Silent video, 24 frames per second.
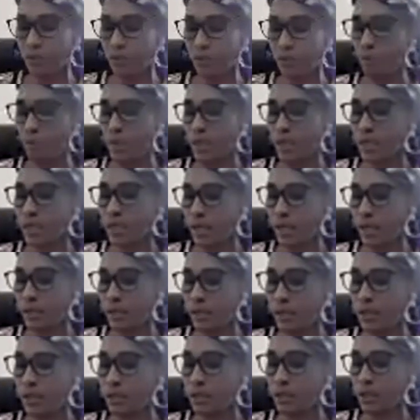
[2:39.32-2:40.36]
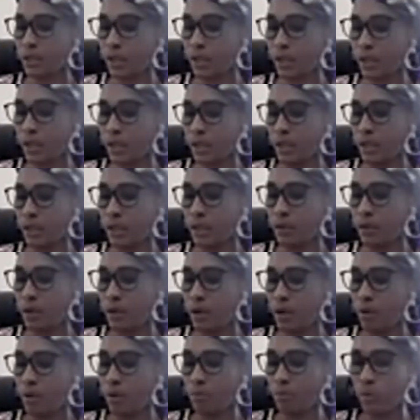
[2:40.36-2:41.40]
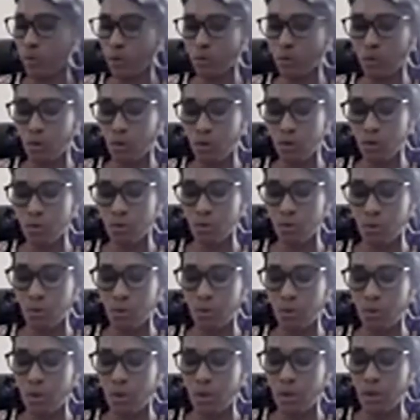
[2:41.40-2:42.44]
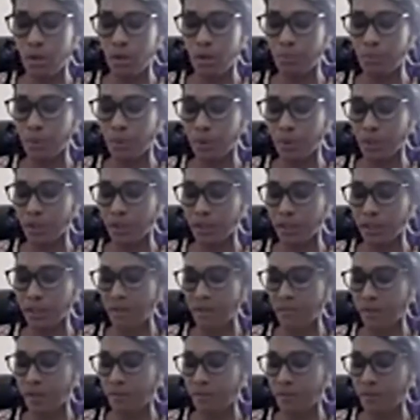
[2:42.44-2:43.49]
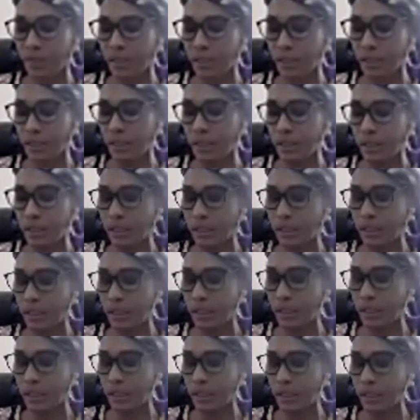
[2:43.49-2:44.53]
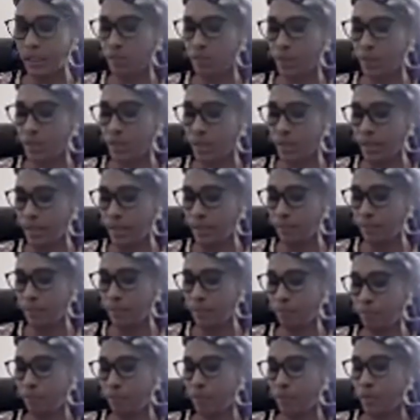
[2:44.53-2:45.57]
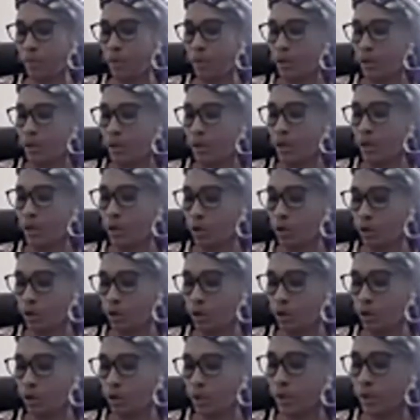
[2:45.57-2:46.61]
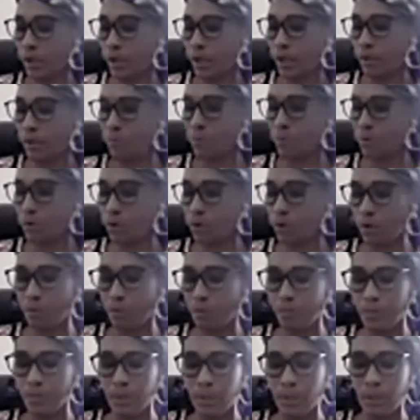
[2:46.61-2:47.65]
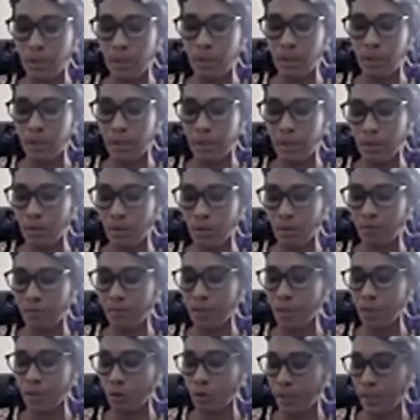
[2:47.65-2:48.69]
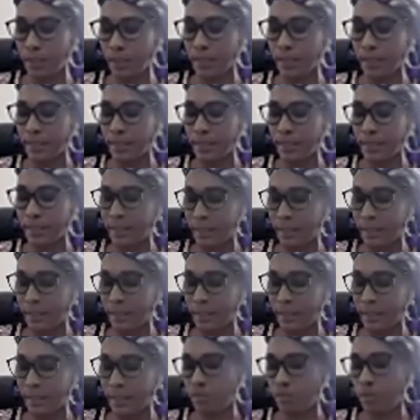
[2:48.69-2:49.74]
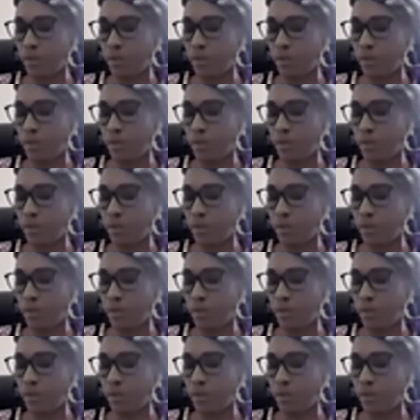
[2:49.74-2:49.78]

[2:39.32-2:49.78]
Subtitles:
women's health in generally, but also reproductive and fertility care especially, in order to help curb the rate of neonatal deaths.